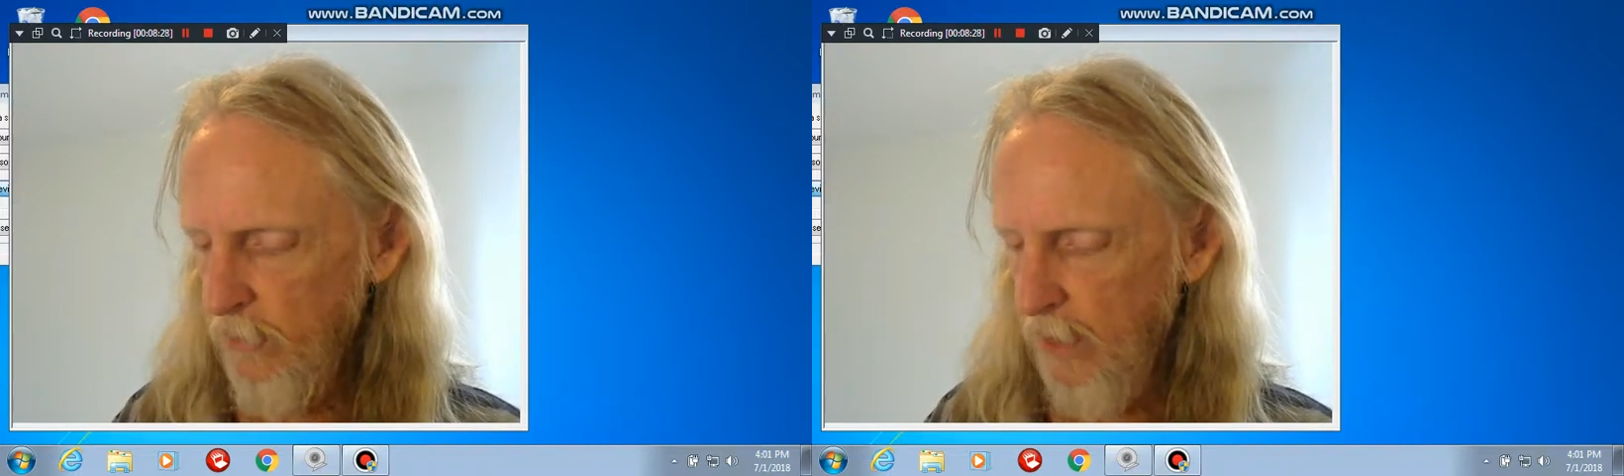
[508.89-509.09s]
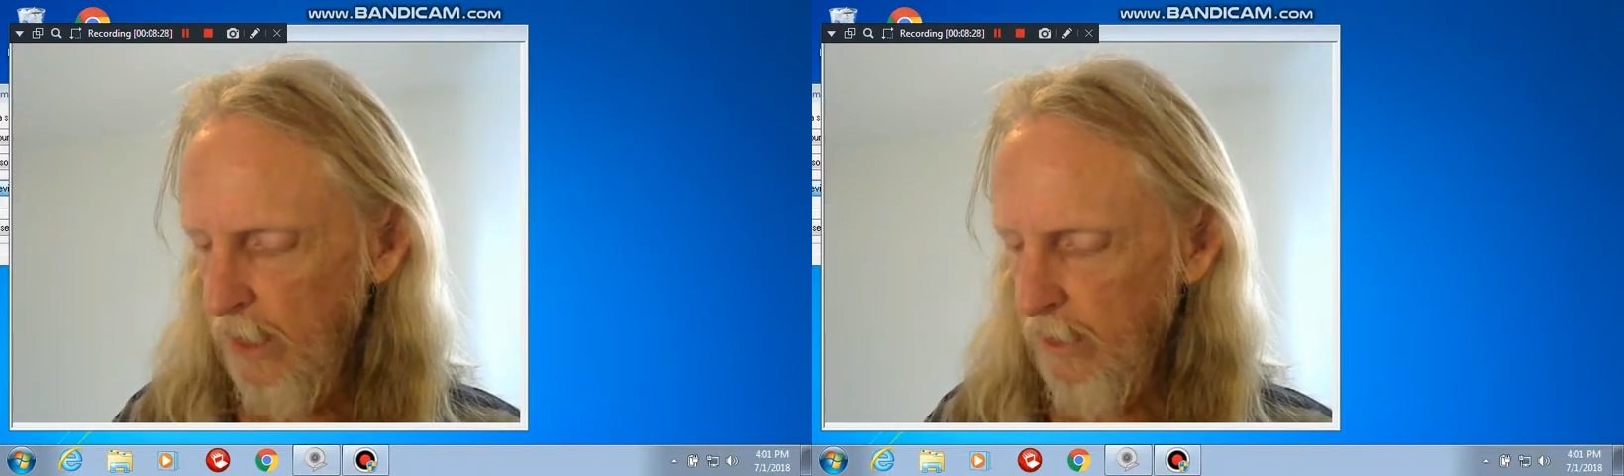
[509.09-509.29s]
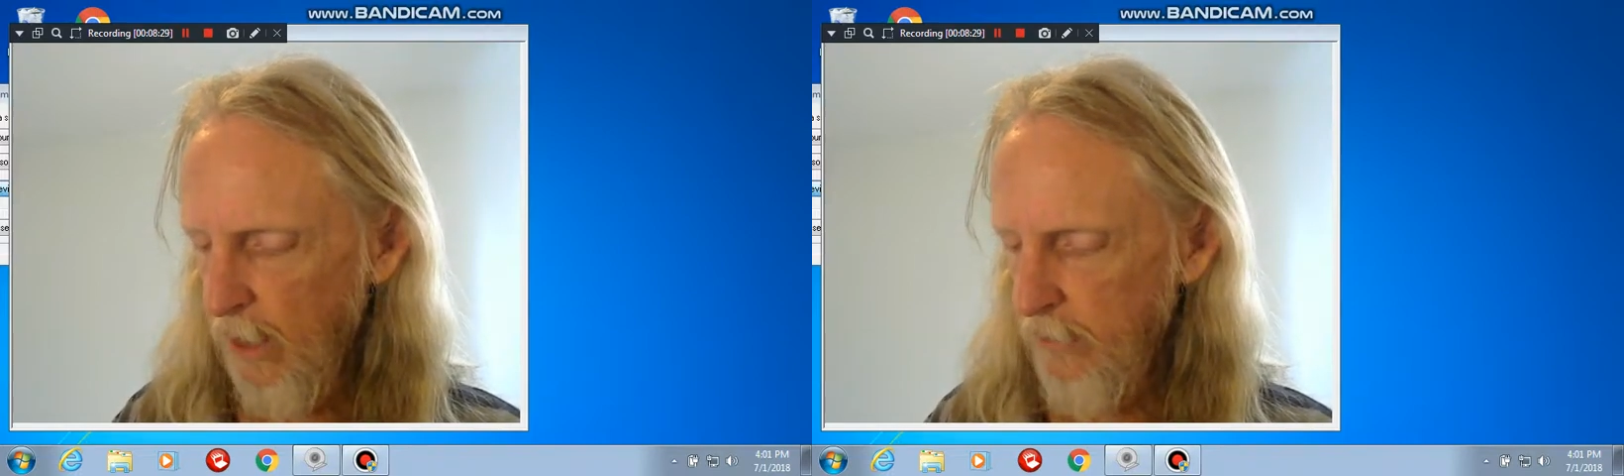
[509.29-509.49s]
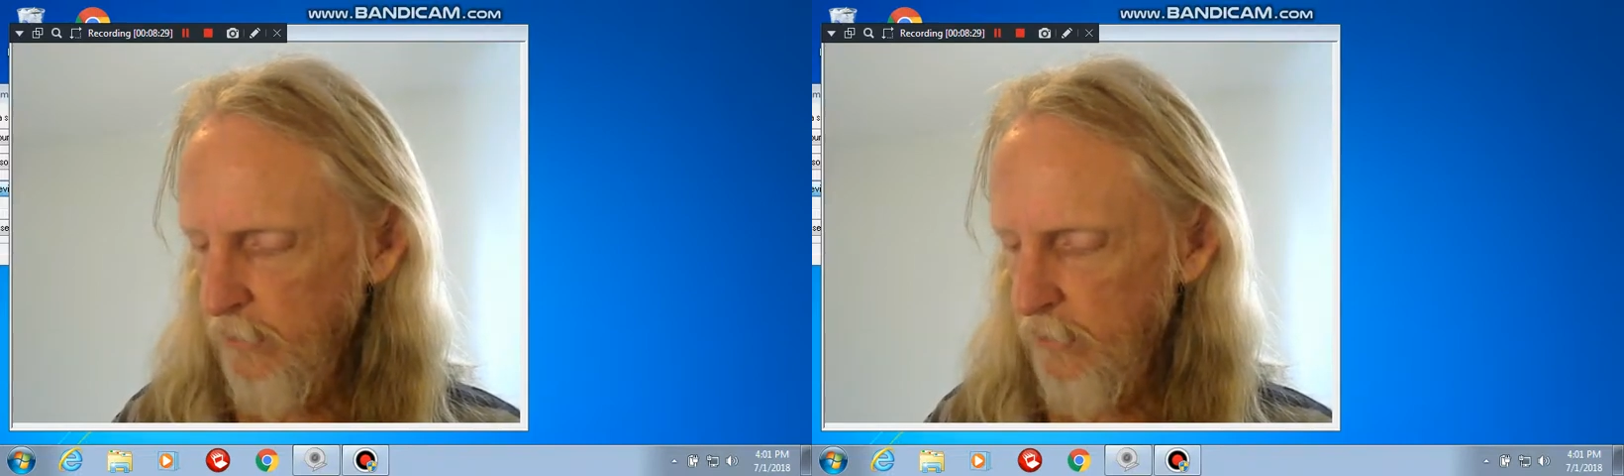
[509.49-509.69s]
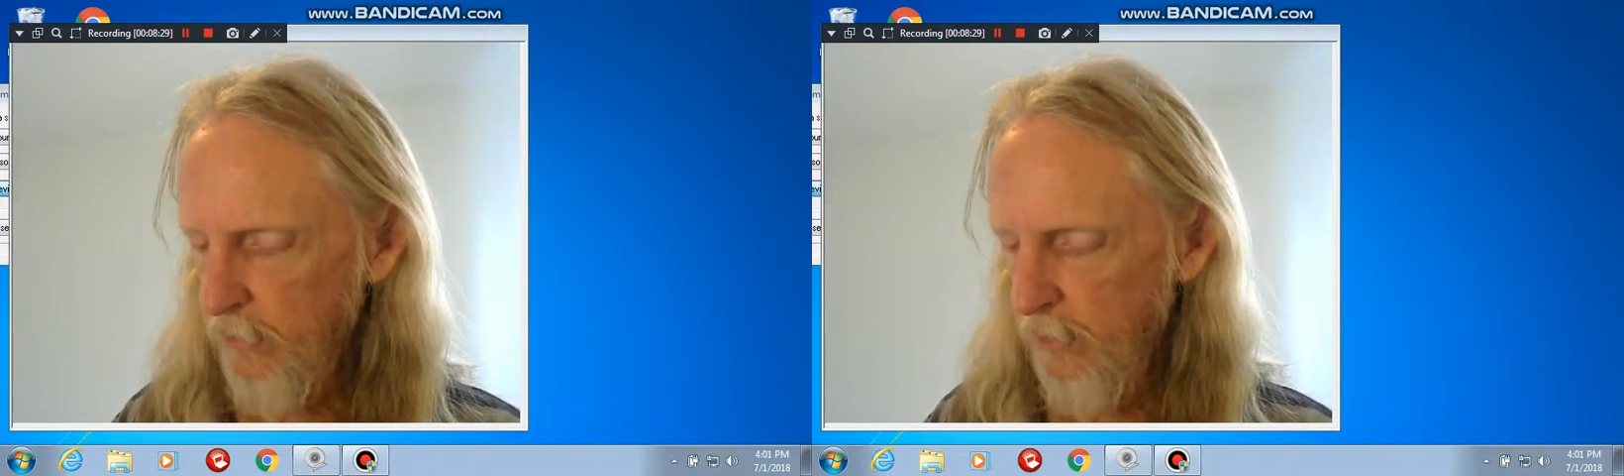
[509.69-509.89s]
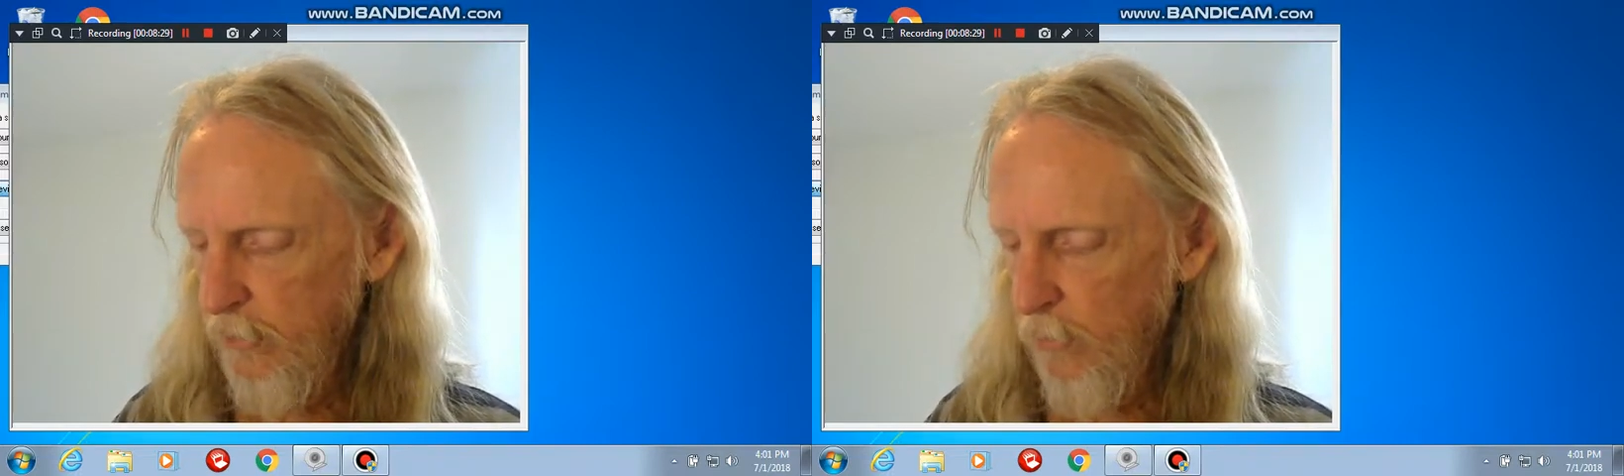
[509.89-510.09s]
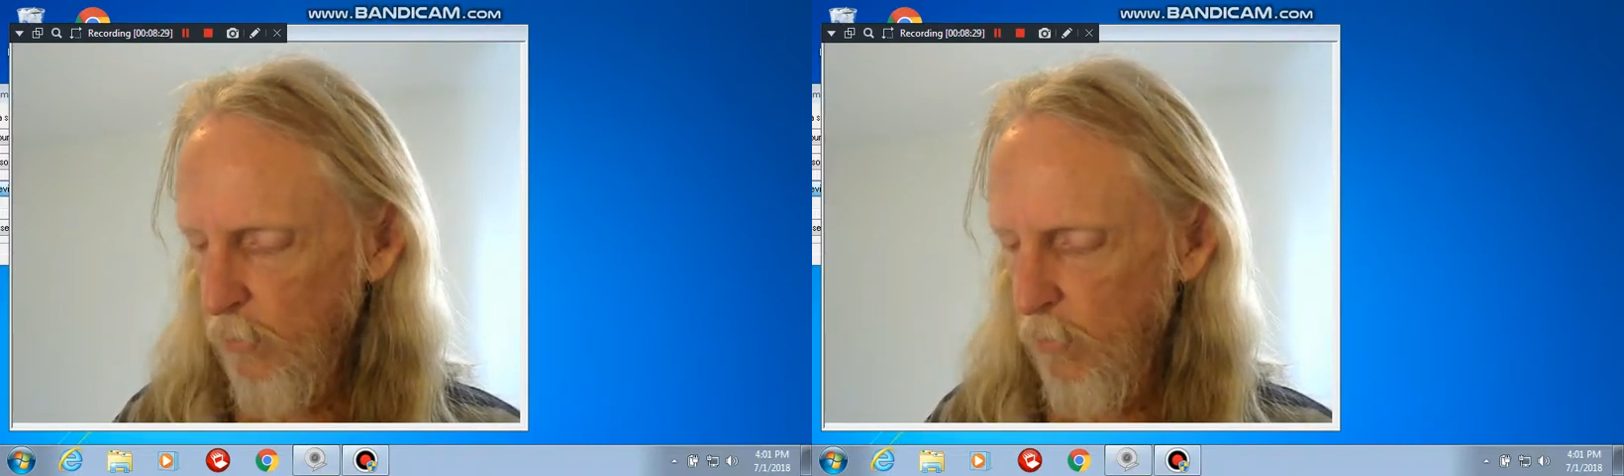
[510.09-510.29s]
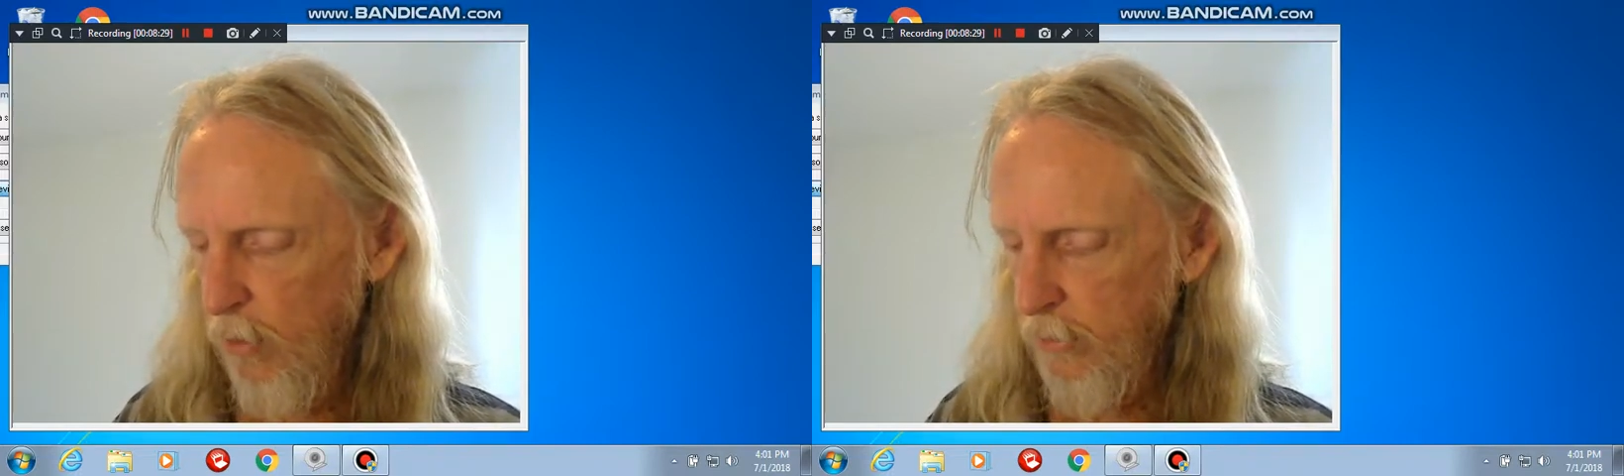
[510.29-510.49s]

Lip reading: that light is come into the world,